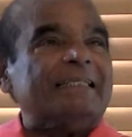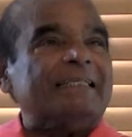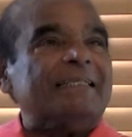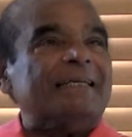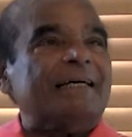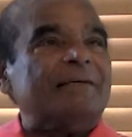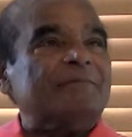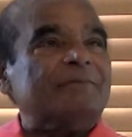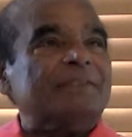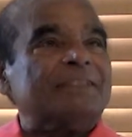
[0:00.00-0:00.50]

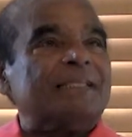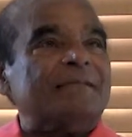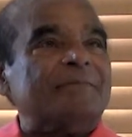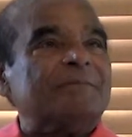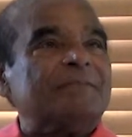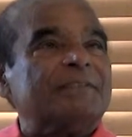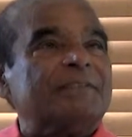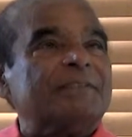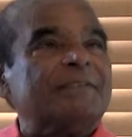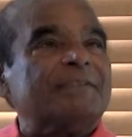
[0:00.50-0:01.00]
I was
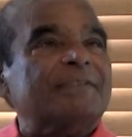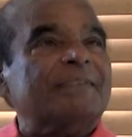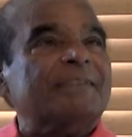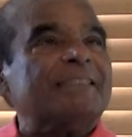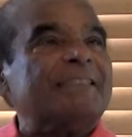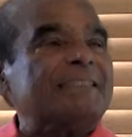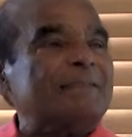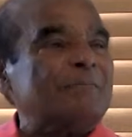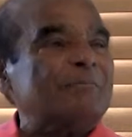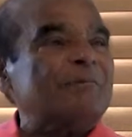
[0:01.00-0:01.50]
able to,
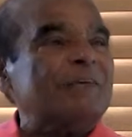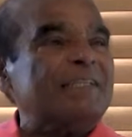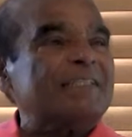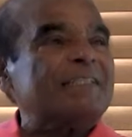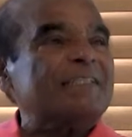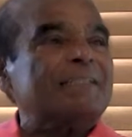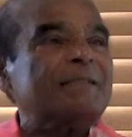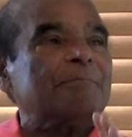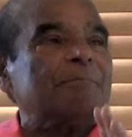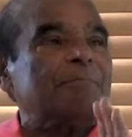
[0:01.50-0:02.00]
in some
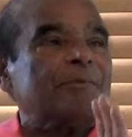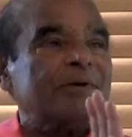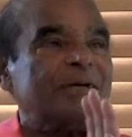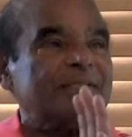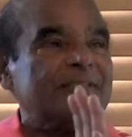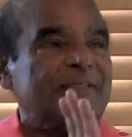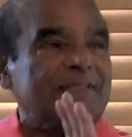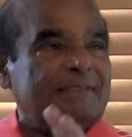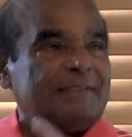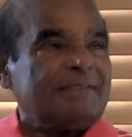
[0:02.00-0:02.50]
ways,
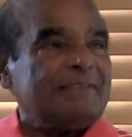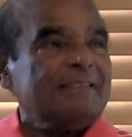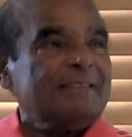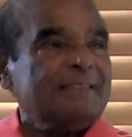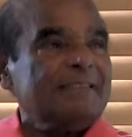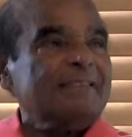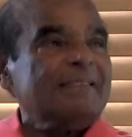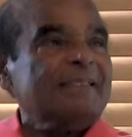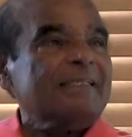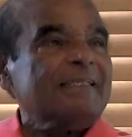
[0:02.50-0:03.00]
suppress
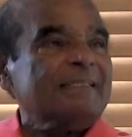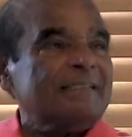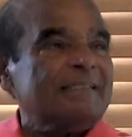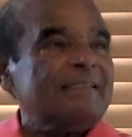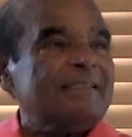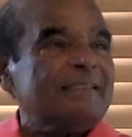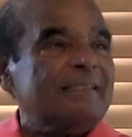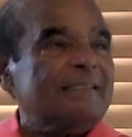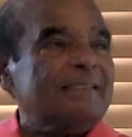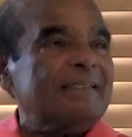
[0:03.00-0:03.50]

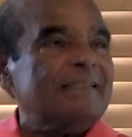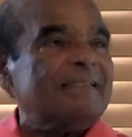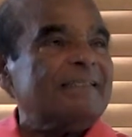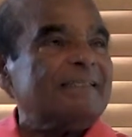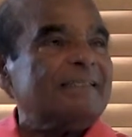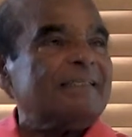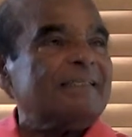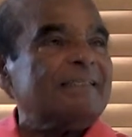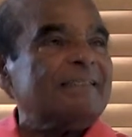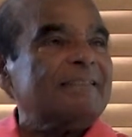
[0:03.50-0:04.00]
the
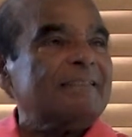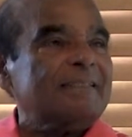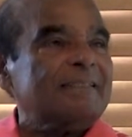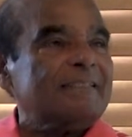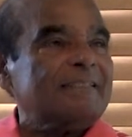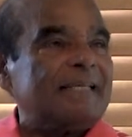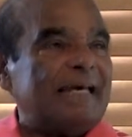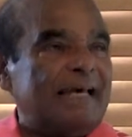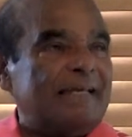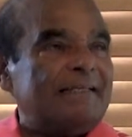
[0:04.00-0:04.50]

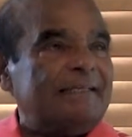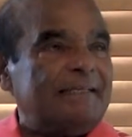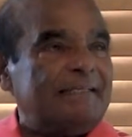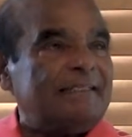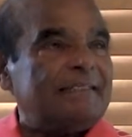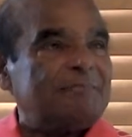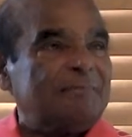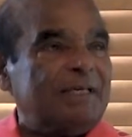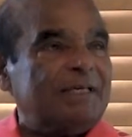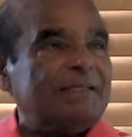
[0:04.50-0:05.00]

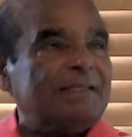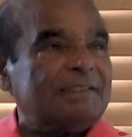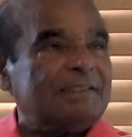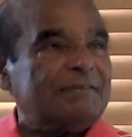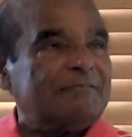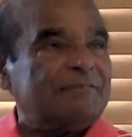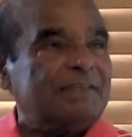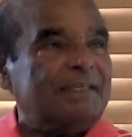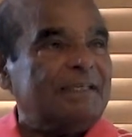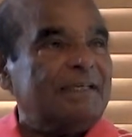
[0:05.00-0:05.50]
sadness because
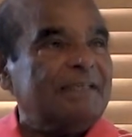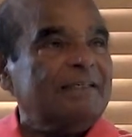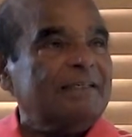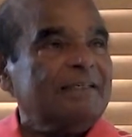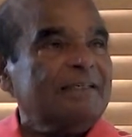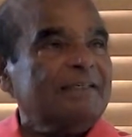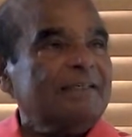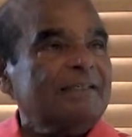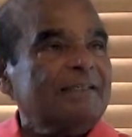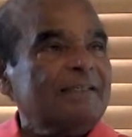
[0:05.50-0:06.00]
of the
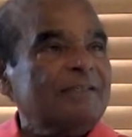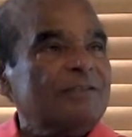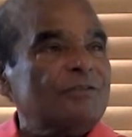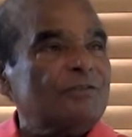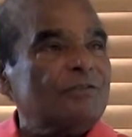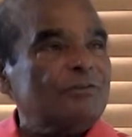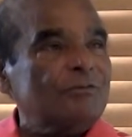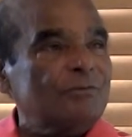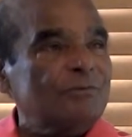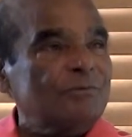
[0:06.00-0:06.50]

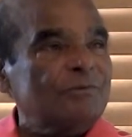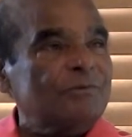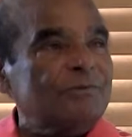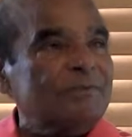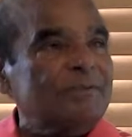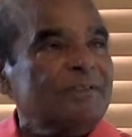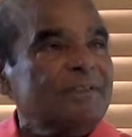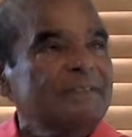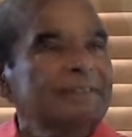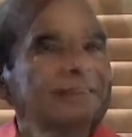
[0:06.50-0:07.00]
tool.